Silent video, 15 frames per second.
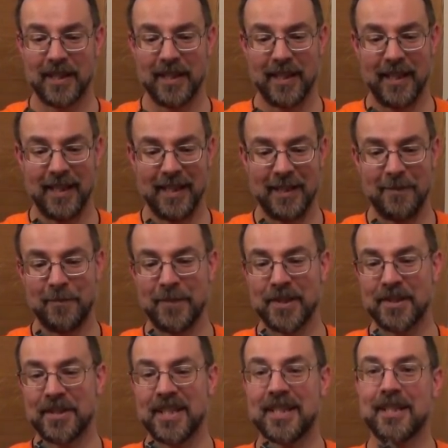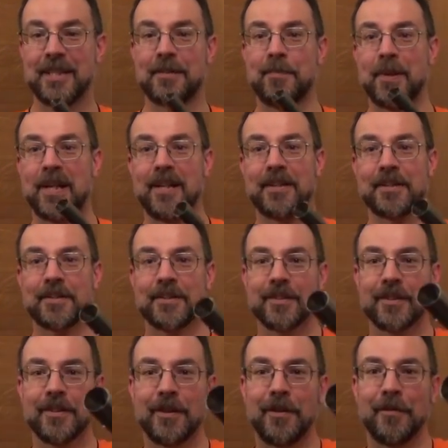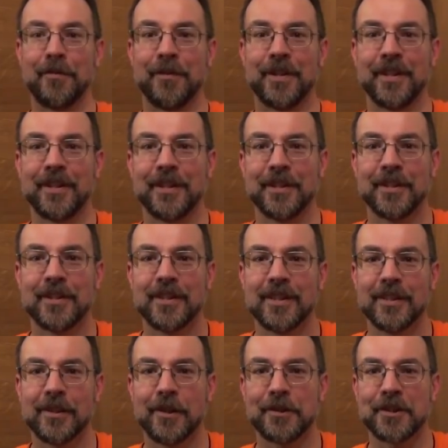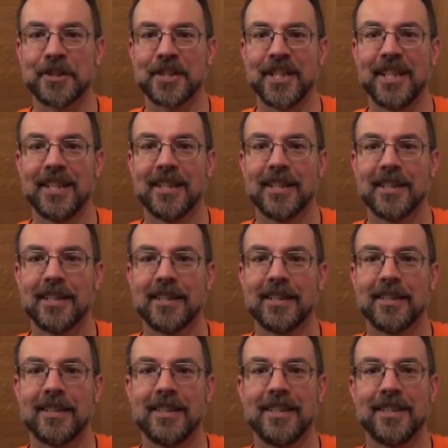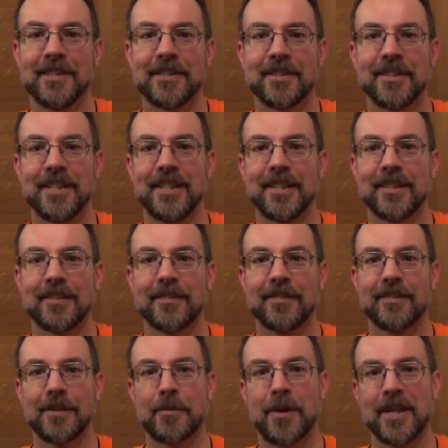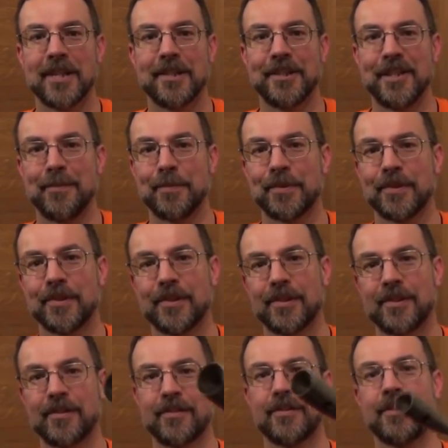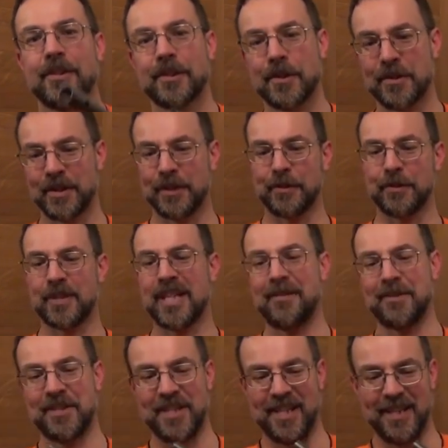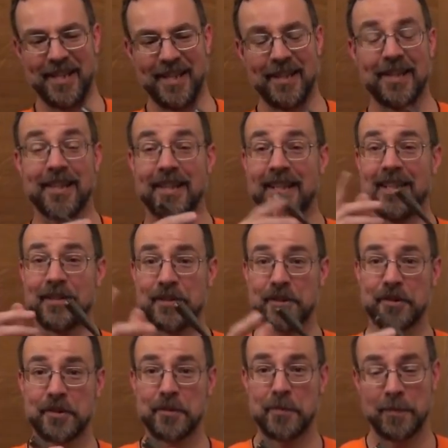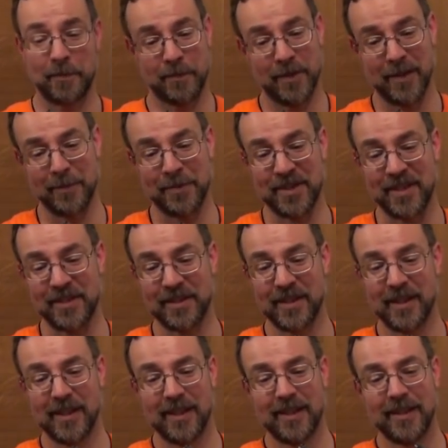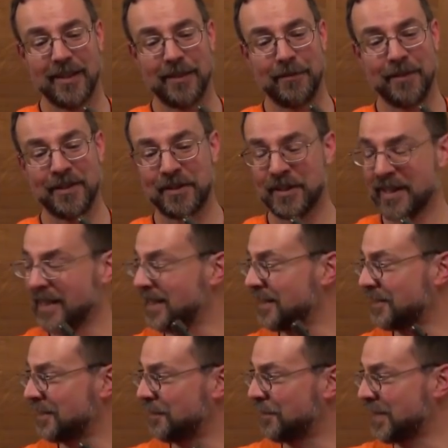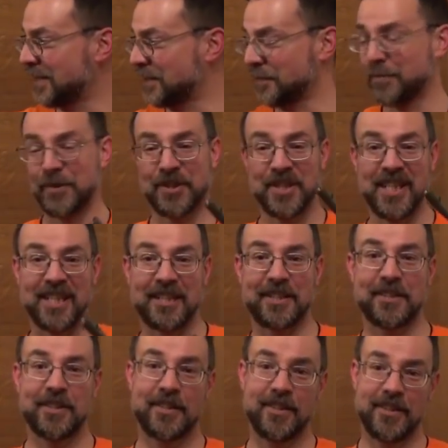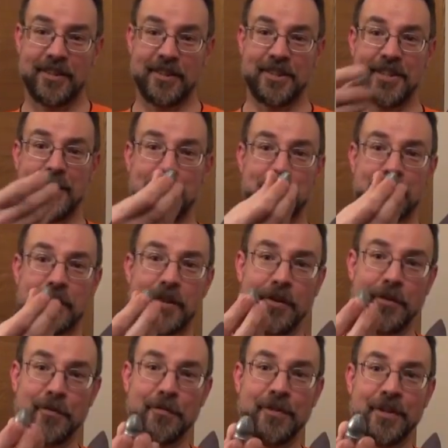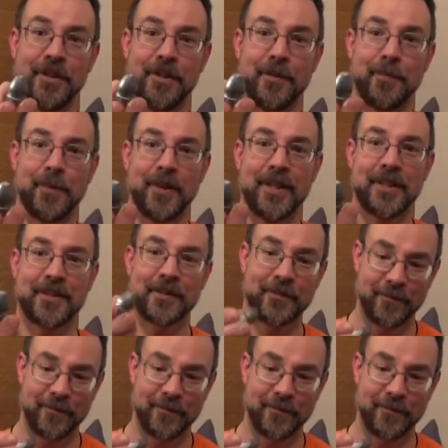But the second part of the oddity is the quite deep conical cavity in there. Now that has two purposes. Firstly, it's simply to protect the tip of the bullet.